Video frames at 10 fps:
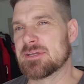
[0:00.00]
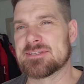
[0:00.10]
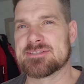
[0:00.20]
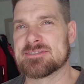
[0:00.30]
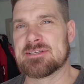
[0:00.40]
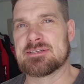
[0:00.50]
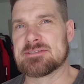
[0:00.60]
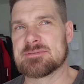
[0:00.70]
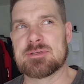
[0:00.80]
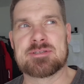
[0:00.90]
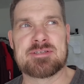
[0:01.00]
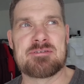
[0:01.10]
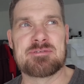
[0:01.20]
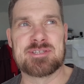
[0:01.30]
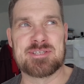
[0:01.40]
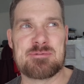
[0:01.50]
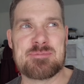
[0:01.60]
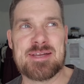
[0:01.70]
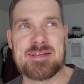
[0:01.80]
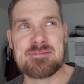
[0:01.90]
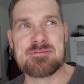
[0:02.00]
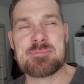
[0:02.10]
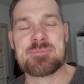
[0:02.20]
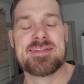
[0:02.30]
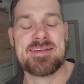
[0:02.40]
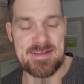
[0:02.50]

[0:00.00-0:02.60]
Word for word: but it's it's it's tough. There's so many of them.